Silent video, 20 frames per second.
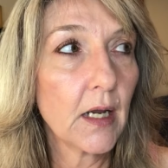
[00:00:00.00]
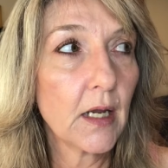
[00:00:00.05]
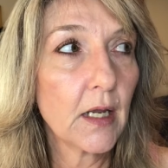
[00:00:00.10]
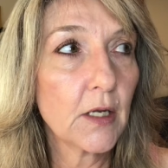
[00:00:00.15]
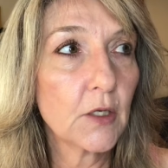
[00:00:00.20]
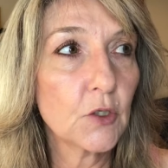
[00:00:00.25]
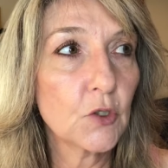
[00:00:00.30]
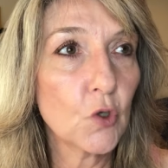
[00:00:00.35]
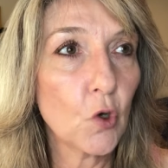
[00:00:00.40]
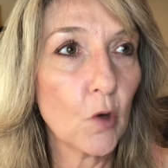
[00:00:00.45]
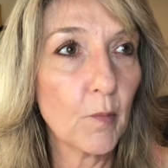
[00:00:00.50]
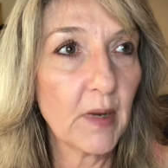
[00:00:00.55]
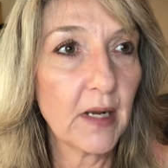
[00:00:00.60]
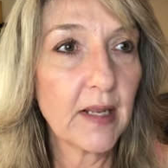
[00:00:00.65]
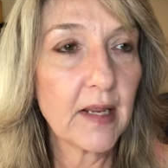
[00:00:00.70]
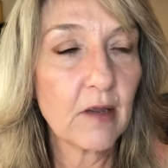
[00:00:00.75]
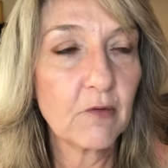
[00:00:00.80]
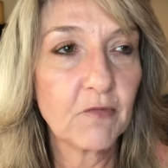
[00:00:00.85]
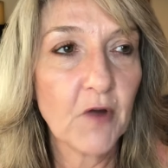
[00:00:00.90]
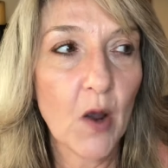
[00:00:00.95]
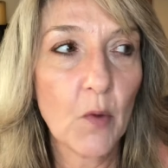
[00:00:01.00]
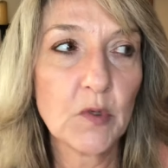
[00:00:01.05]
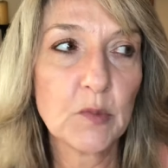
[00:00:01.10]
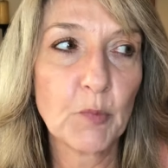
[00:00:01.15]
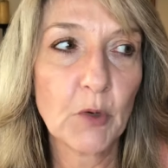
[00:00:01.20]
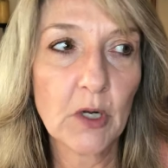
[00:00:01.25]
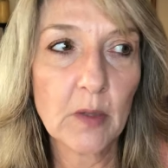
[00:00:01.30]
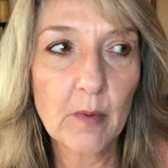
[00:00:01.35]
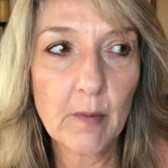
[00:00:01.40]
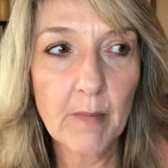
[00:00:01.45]
normally if I was
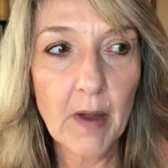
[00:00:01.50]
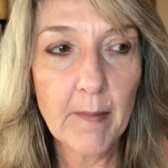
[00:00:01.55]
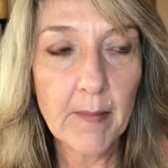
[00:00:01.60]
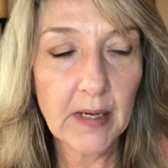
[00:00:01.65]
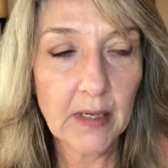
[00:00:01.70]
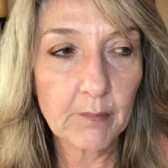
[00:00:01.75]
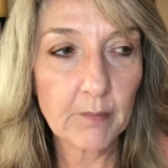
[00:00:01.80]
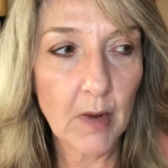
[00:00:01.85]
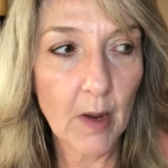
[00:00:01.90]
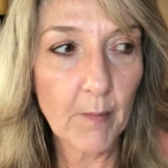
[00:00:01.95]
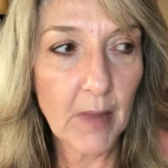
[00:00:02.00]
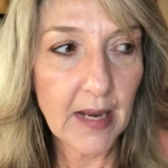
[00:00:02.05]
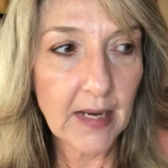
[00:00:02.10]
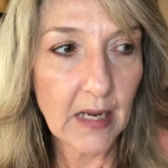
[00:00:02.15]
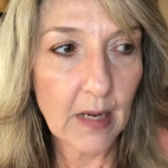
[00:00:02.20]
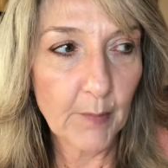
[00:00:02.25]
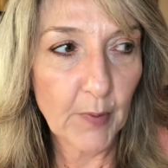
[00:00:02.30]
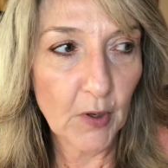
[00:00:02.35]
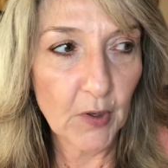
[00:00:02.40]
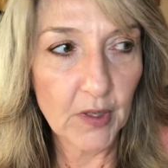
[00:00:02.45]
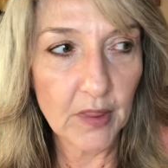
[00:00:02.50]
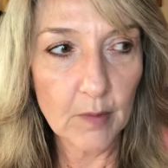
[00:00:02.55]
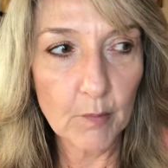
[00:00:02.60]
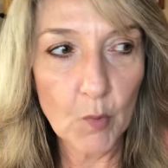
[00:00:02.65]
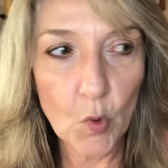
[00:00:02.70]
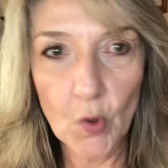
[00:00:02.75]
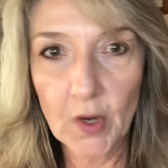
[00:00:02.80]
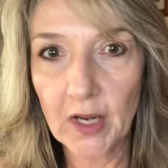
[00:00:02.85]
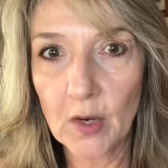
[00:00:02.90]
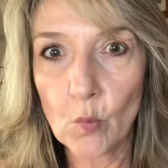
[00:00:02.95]
putting my makeup on in the
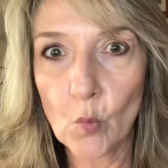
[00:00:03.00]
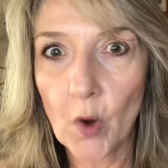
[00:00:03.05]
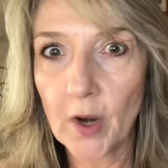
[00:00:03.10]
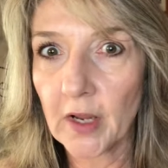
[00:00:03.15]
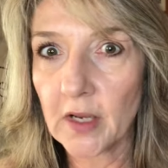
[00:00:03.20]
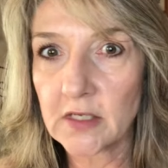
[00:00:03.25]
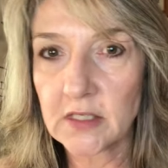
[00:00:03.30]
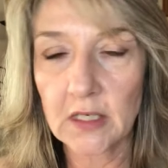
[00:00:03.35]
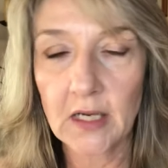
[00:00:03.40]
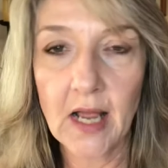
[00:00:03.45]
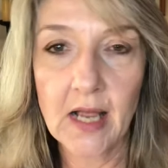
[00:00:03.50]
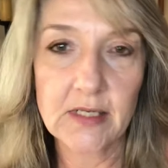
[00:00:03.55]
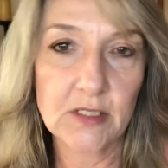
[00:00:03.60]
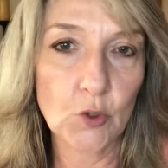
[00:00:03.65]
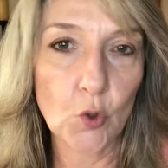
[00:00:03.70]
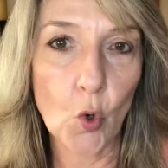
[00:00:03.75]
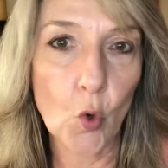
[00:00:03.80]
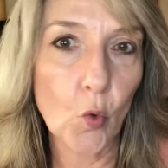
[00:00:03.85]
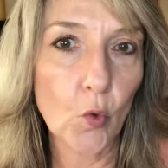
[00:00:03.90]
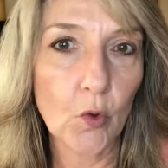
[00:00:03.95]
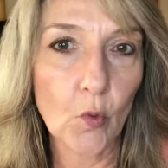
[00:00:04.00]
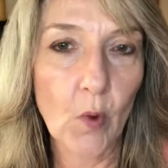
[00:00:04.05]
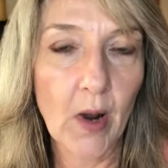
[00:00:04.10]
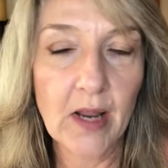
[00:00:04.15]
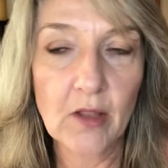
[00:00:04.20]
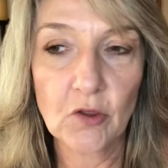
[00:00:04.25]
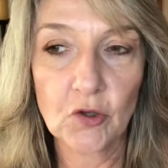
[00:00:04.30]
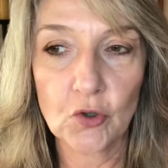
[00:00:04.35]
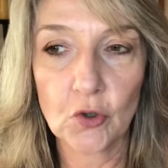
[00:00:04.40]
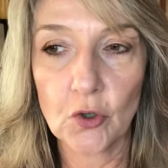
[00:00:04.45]
morning and wanting it to last all the
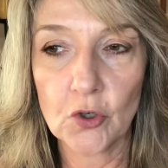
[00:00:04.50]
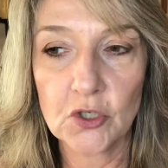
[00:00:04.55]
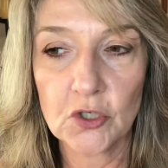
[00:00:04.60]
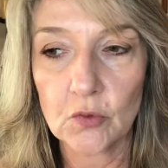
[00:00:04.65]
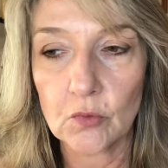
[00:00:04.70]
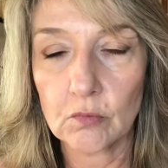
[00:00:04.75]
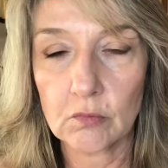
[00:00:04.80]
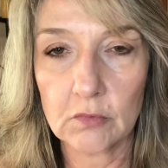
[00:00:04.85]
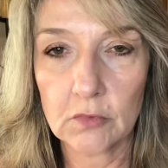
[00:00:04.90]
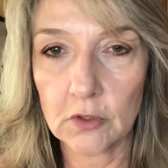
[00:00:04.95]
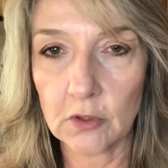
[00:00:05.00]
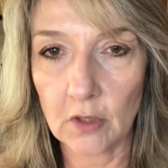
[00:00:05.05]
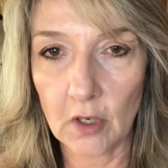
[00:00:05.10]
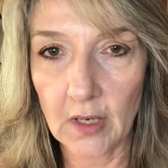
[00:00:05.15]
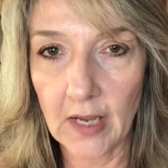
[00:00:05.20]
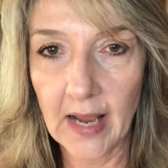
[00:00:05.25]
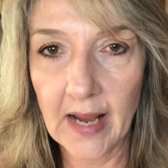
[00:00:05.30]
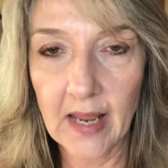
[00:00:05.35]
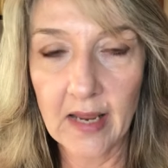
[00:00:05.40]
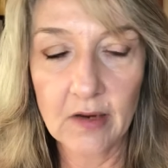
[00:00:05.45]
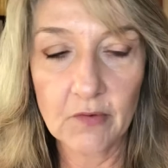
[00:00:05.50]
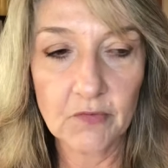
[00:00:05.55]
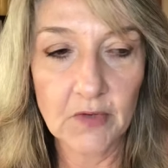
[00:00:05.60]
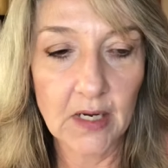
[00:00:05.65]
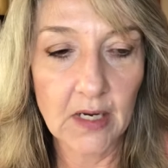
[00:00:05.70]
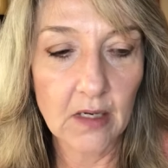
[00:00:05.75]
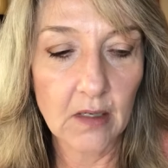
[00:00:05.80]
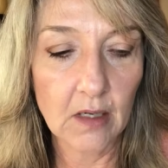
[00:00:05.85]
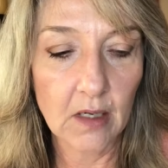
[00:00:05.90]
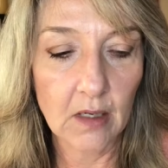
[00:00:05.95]
way through to, you know, late
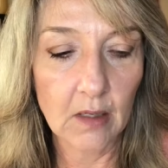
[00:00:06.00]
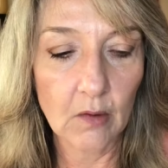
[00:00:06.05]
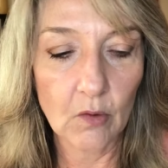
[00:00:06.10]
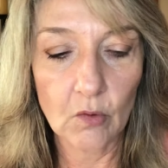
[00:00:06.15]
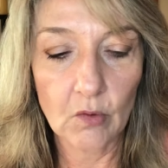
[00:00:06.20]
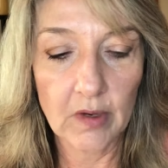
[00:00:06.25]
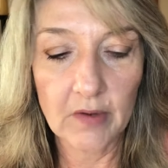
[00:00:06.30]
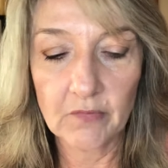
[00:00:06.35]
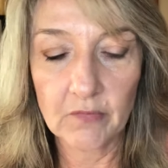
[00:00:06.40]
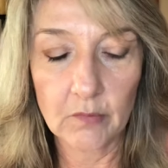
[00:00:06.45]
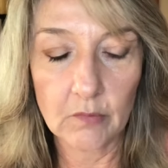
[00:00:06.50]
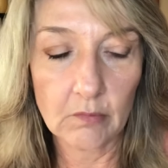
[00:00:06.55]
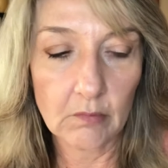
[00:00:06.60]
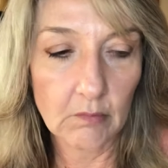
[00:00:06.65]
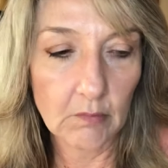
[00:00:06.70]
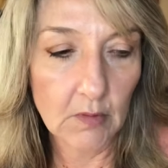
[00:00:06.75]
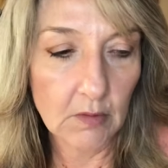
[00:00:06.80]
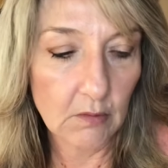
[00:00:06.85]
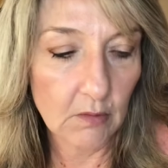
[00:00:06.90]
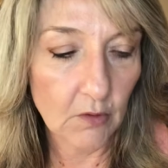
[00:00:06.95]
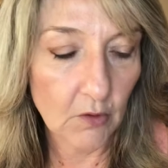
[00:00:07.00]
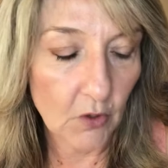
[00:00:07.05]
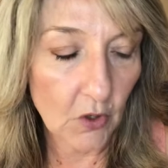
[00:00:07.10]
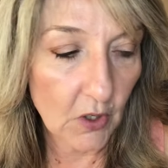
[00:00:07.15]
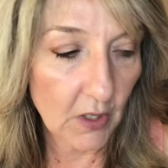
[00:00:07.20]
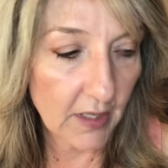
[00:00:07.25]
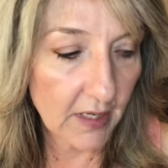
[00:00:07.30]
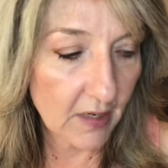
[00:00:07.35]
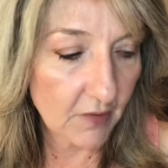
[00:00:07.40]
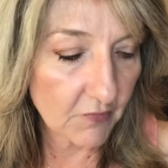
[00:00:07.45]
evening or even, you know,
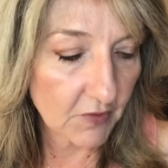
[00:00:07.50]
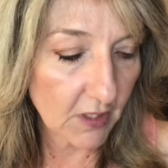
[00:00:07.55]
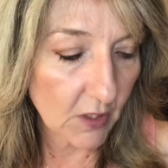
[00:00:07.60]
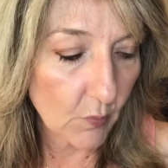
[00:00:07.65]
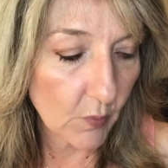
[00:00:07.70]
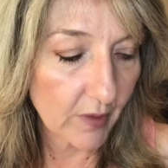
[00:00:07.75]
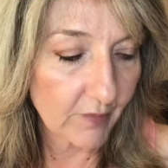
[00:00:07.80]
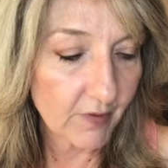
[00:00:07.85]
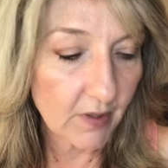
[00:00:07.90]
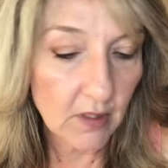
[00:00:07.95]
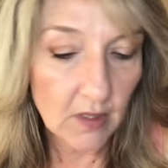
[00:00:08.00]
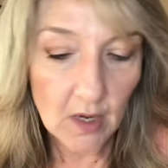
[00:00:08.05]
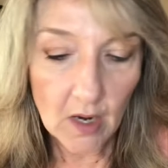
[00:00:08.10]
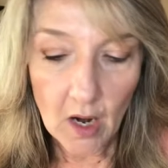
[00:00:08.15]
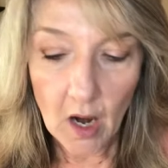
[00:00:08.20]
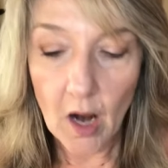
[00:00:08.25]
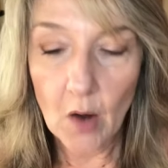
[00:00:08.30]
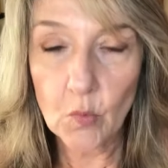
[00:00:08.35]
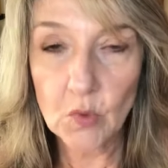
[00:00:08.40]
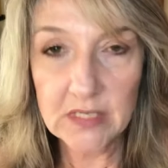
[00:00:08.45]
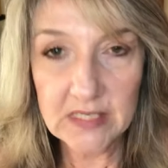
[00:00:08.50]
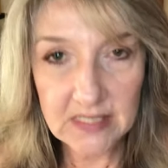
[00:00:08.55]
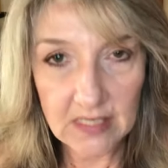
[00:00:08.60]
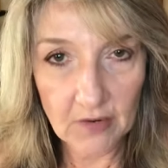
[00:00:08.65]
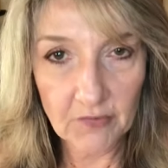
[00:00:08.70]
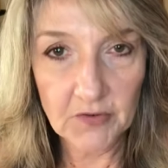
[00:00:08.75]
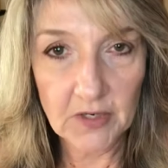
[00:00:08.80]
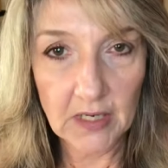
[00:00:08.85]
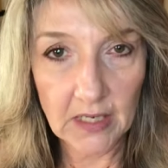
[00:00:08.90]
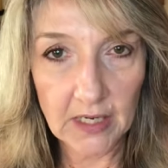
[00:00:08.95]
early evening or whatever, I would
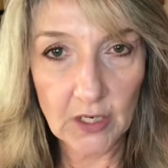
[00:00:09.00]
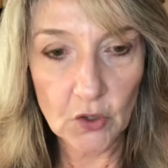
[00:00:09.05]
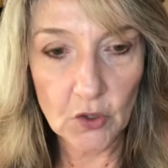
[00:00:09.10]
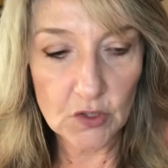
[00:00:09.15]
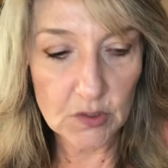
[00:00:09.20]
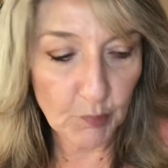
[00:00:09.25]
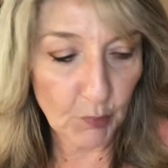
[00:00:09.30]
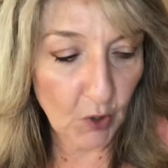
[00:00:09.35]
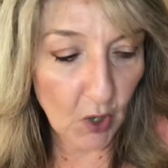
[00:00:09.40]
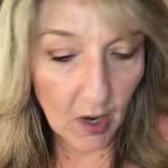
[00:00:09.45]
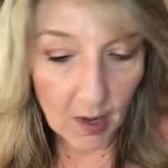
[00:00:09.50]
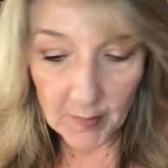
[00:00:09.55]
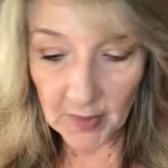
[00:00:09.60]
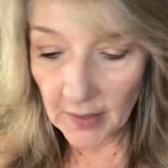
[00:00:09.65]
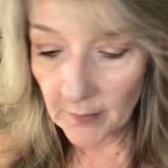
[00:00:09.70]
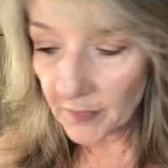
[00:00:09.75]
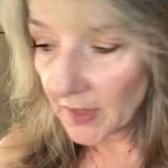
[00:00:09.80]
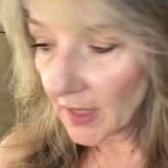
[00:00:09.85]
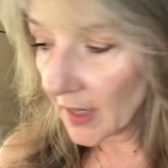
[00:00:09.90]
definitely use primer.